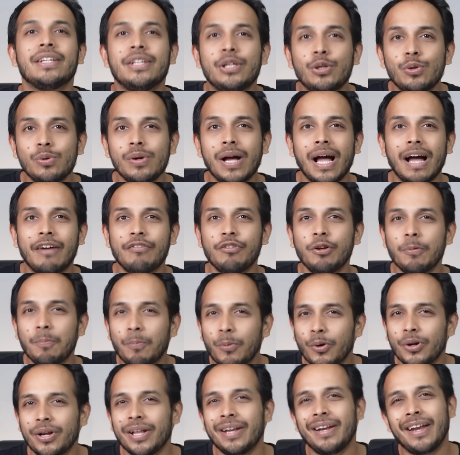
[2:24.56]
you have to
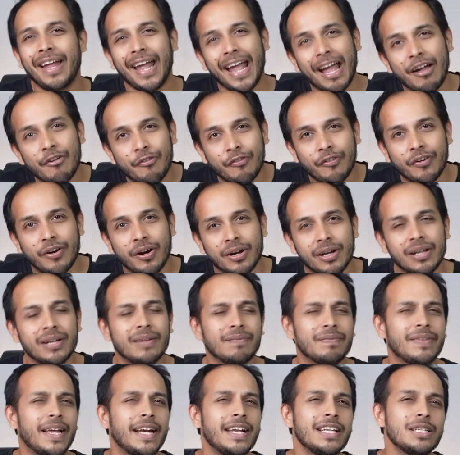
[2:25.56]
put in effort.
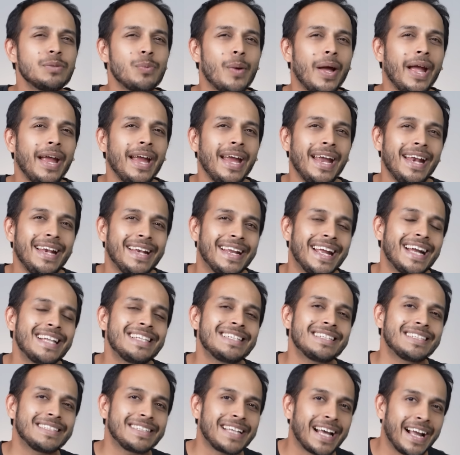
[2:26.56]
That is why it
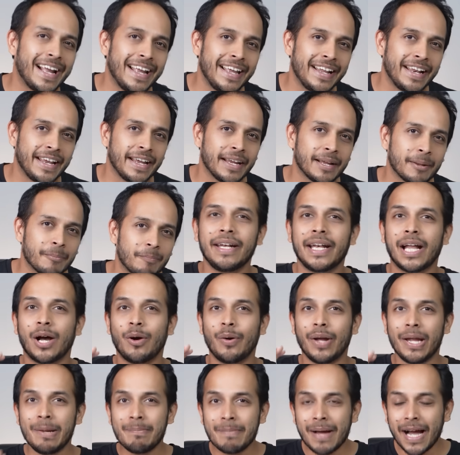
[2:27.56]
gets tiring.
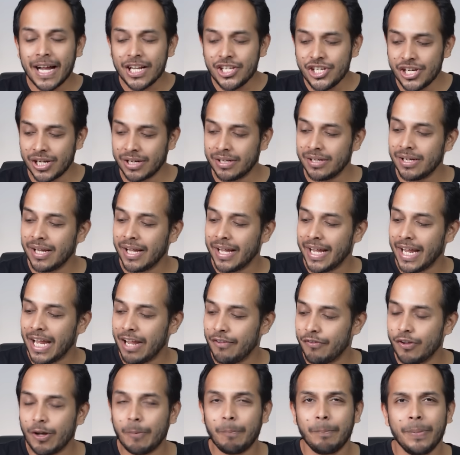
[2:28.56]
Now, imagine
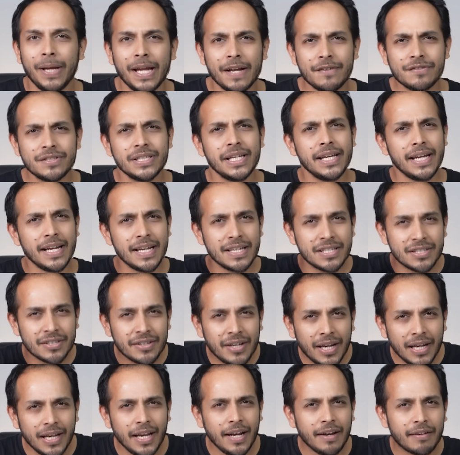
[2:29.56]
if your PFC is
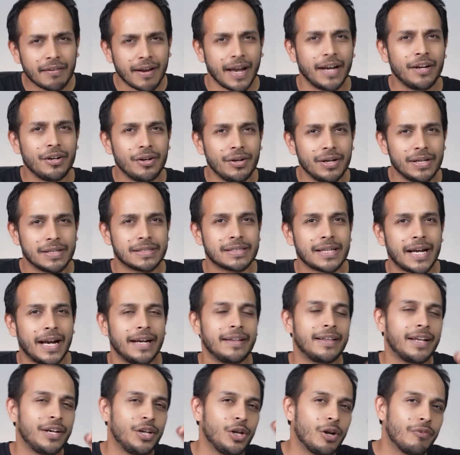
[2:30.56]
really trying to
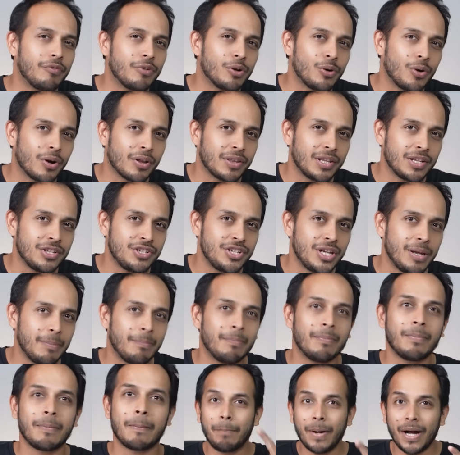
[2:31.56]
decide that you have to go to the
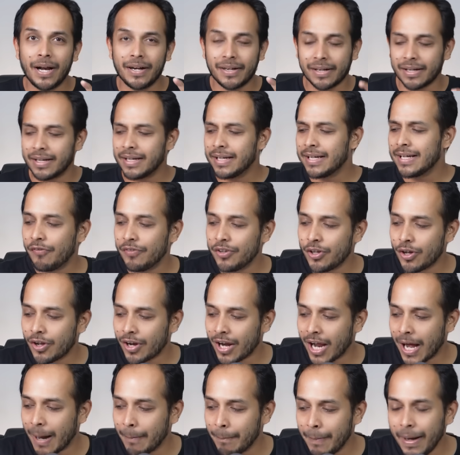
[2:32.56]
gym, but your
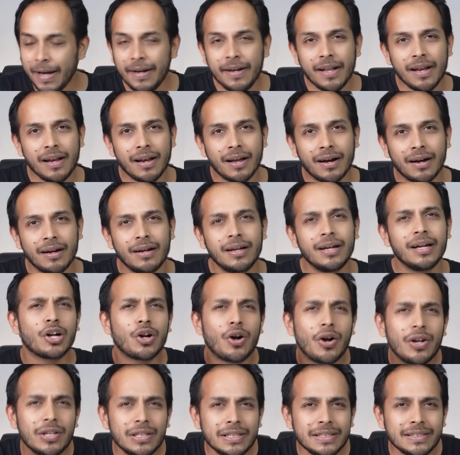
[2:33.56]
amygdala
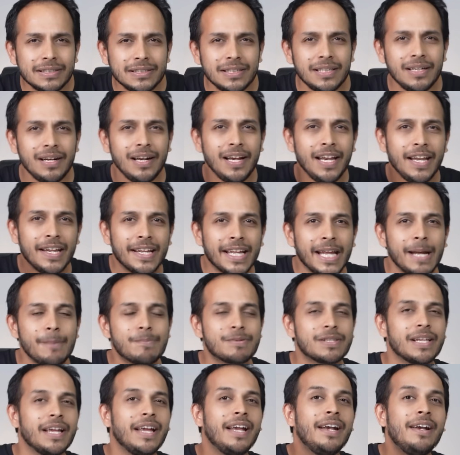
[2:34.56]
constantly
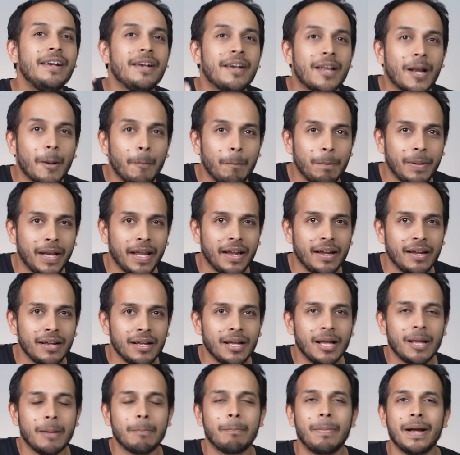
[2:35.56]
keeps interrupting
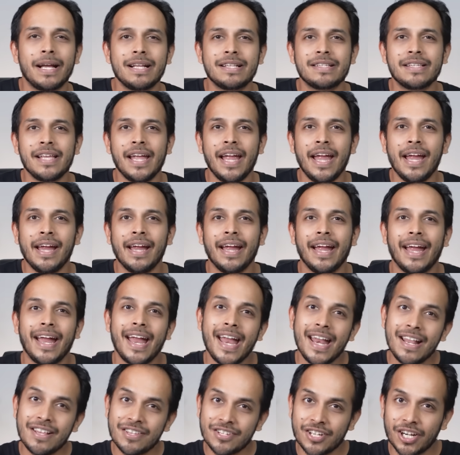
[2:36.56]
by saying,
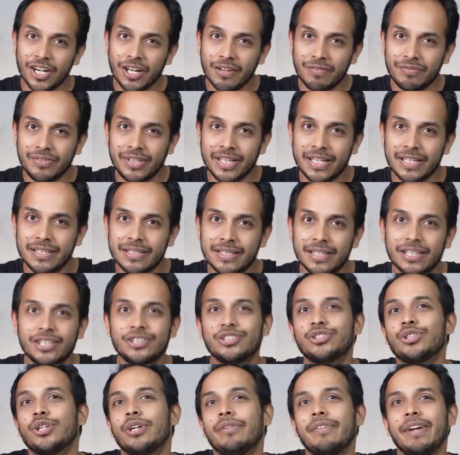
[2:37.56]
instead of this,
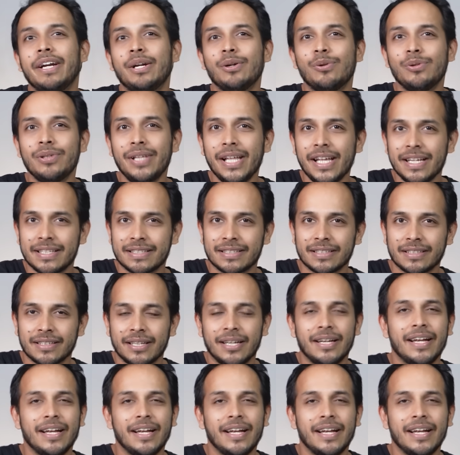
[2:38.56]
should we do this?